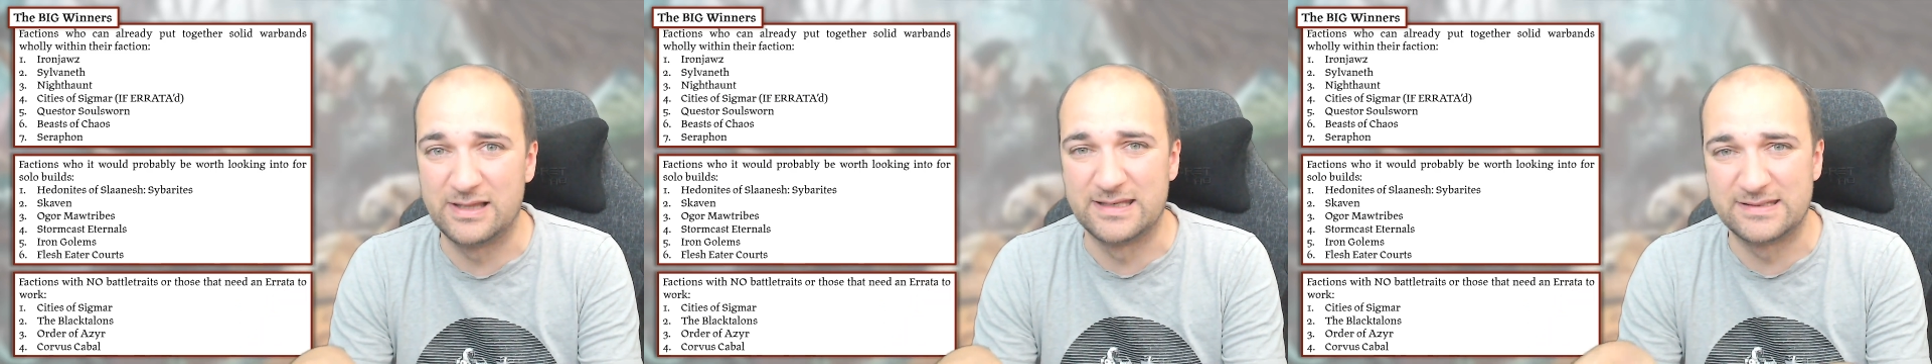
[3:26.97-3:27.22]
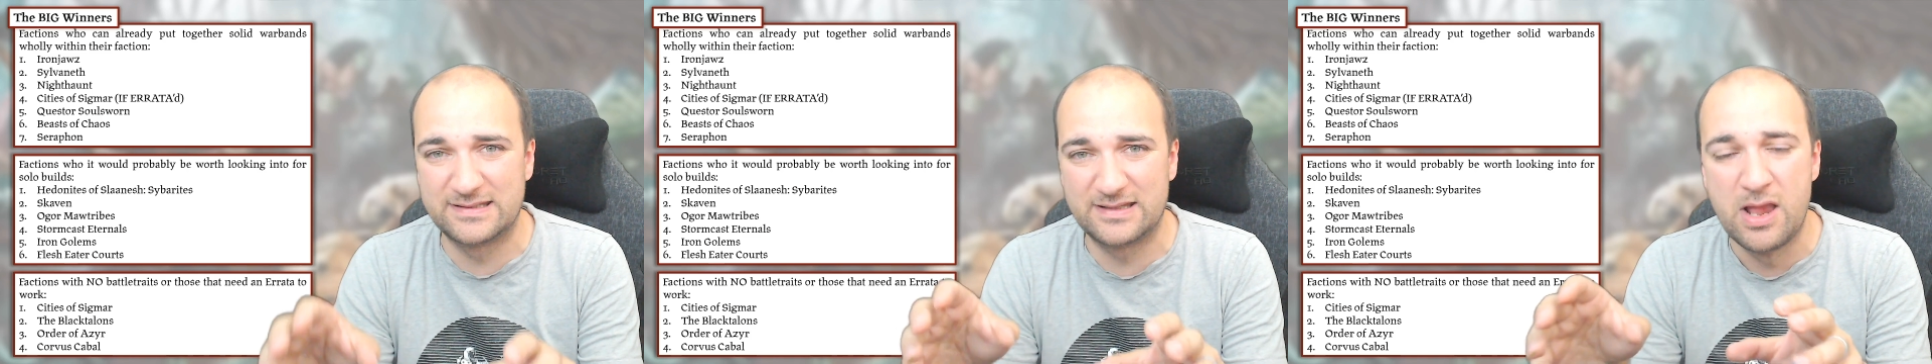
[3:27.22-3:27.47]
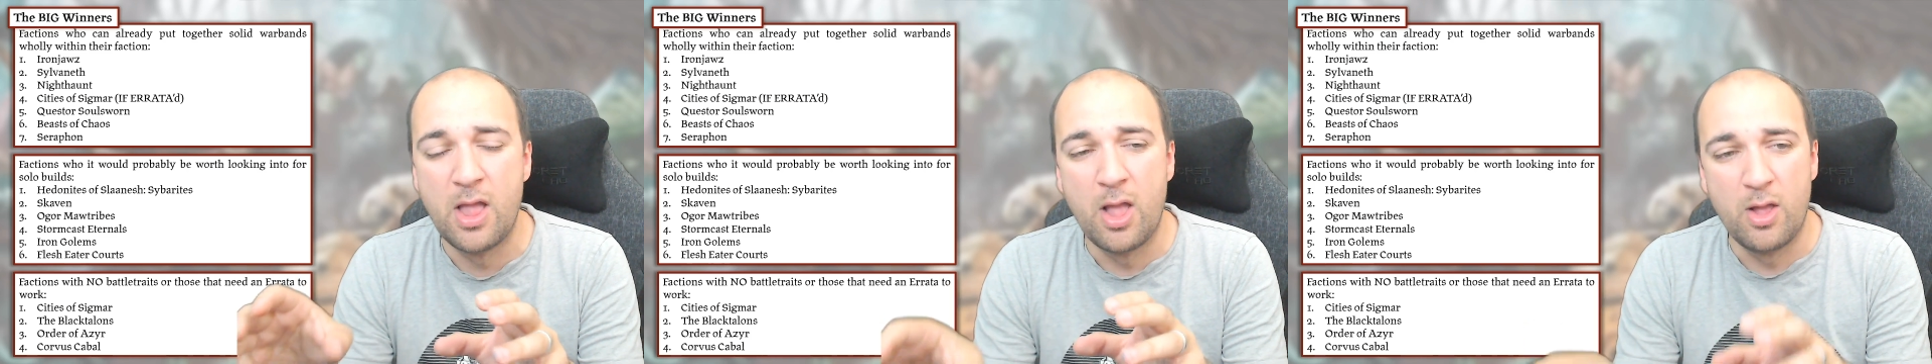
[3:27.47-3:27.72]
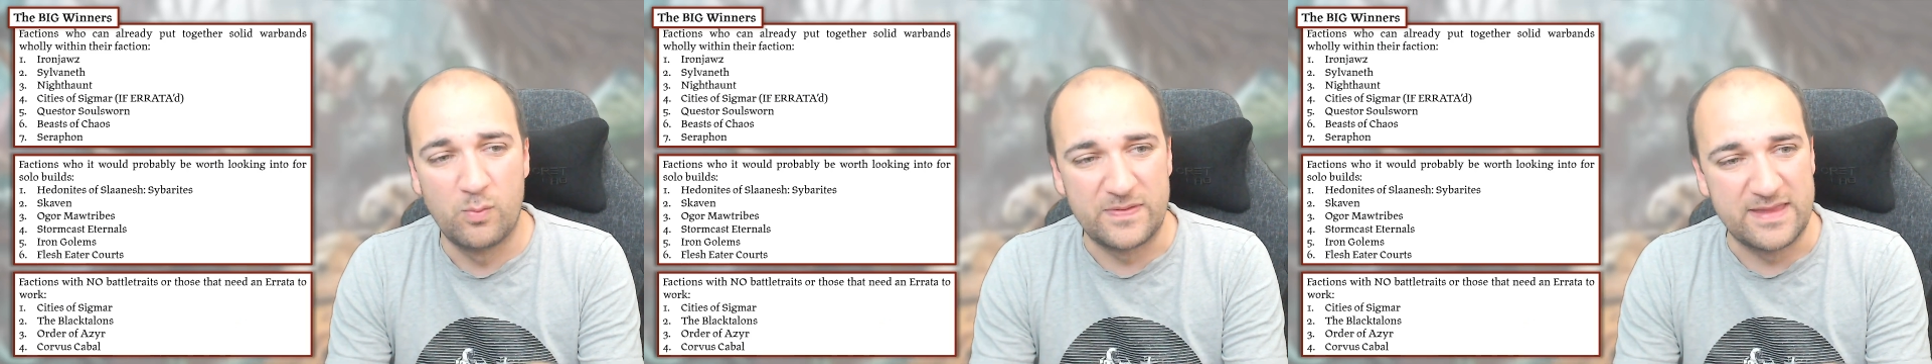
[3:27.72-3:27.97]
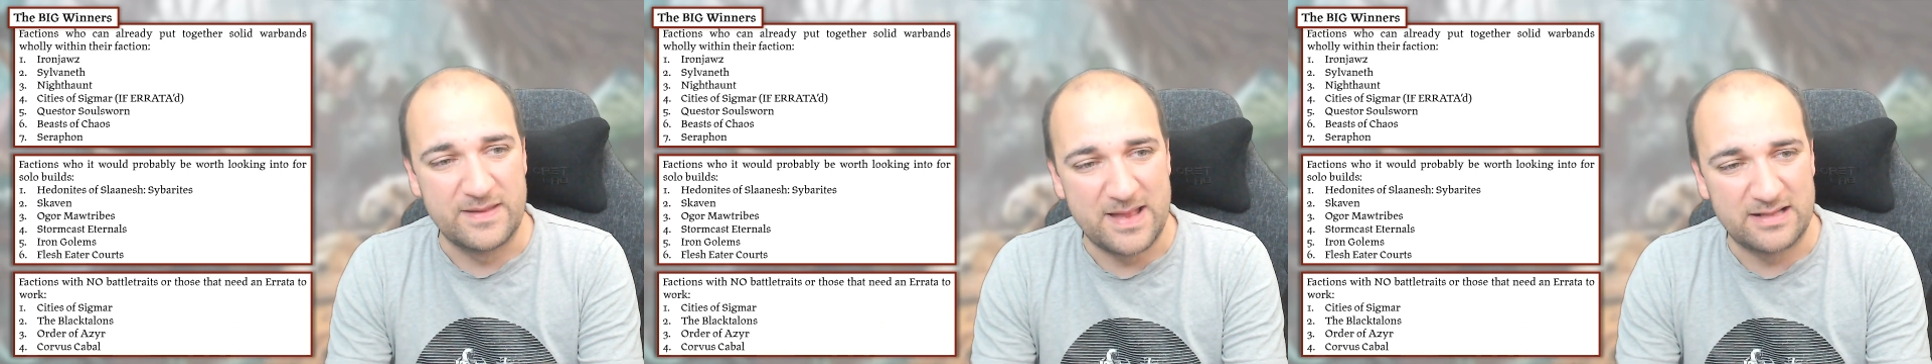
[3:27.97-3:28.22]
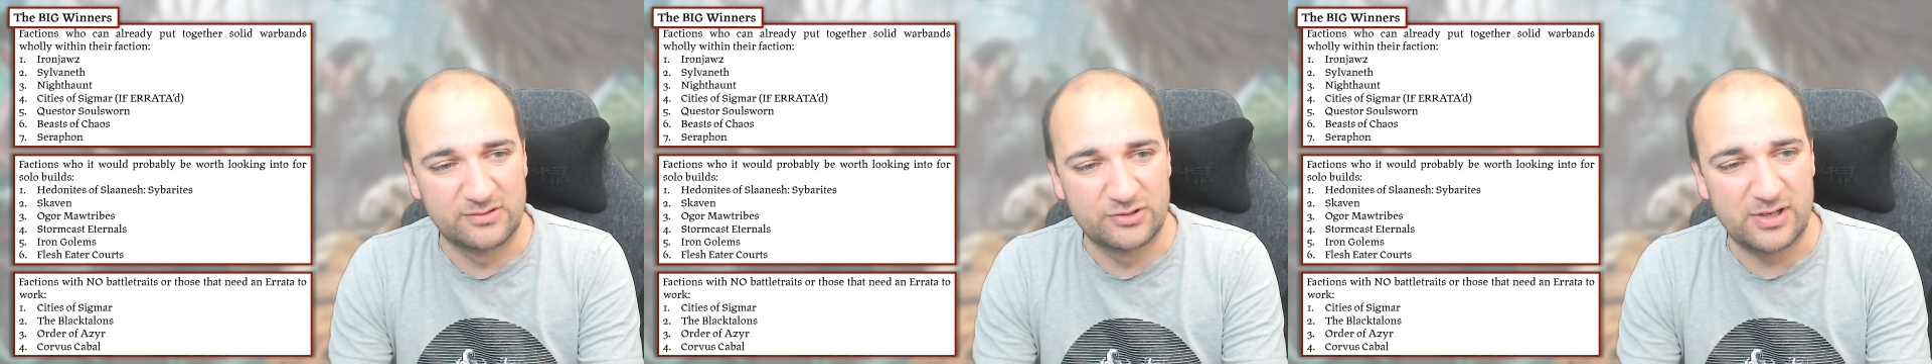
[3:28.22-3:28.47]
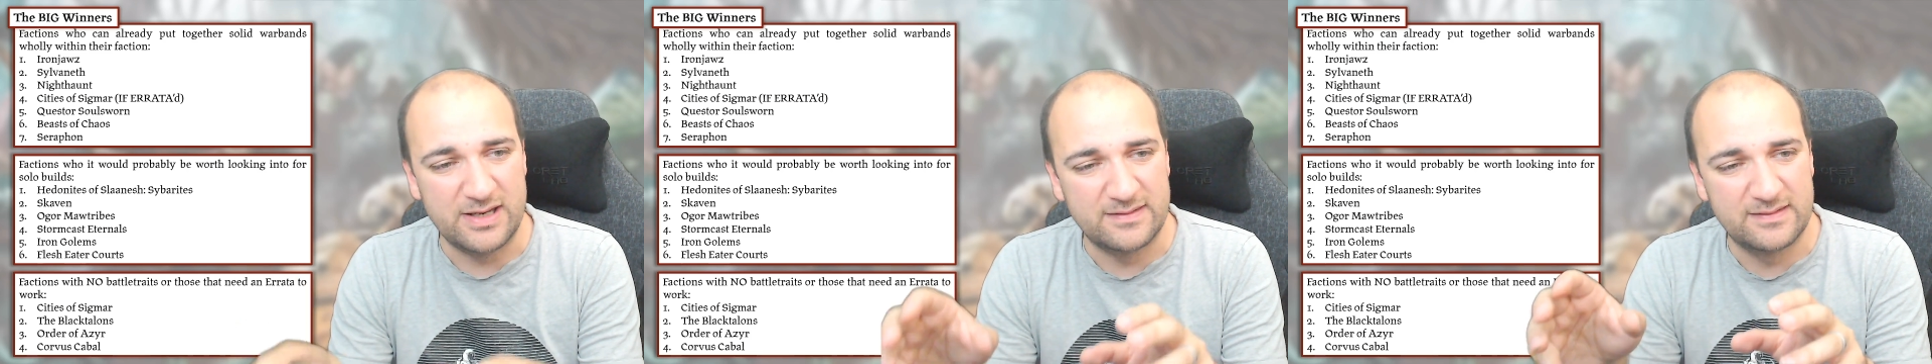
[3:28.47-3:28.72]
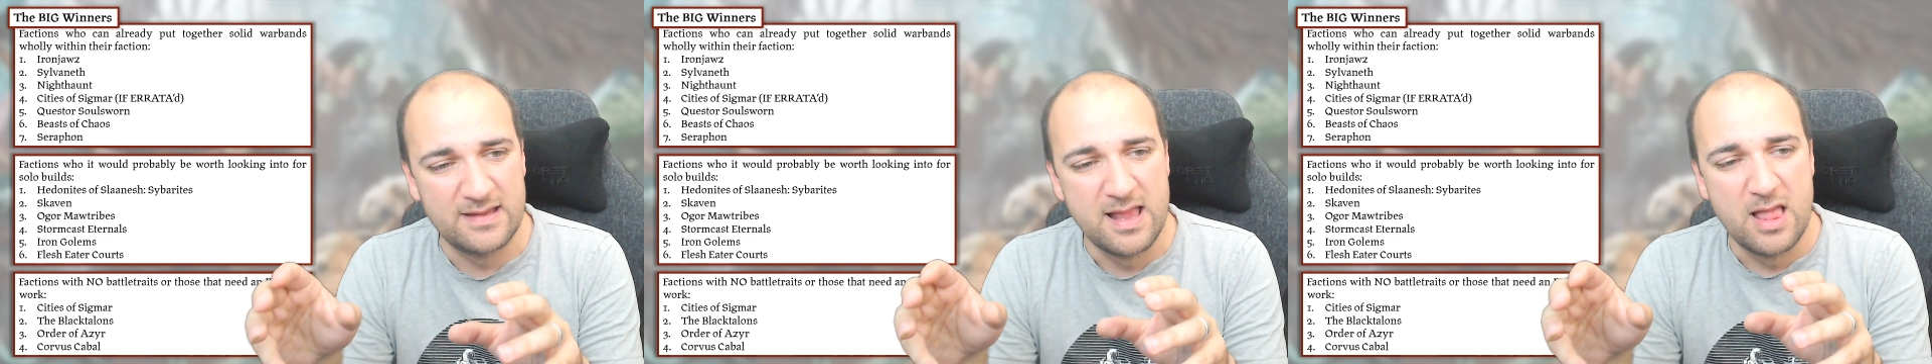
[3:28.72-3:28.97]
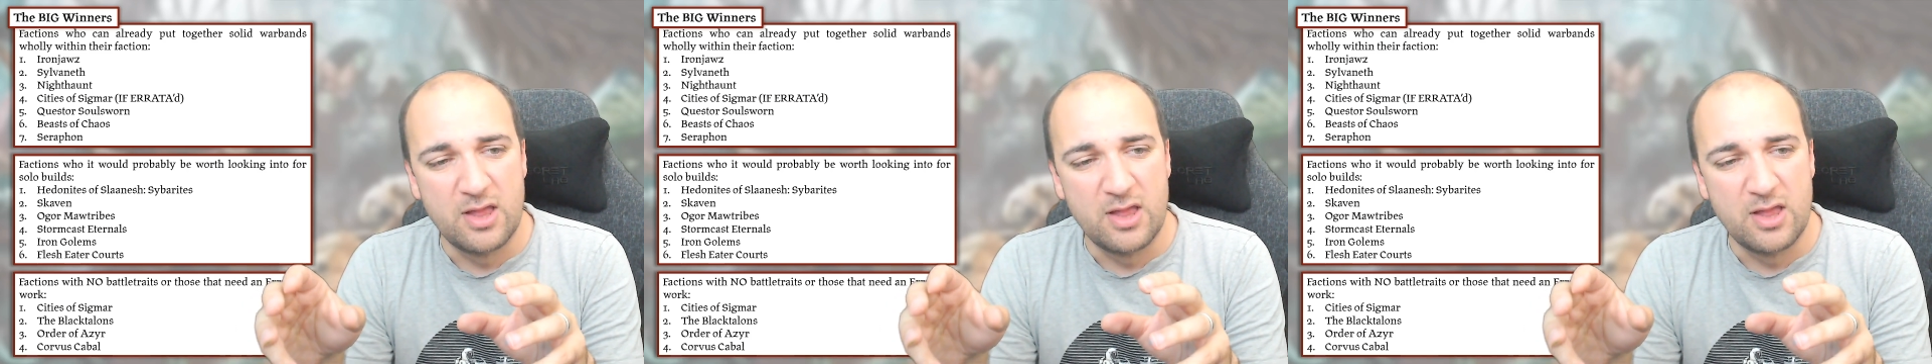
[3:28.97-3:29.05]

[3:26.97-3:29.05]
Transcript: list with their battle traits.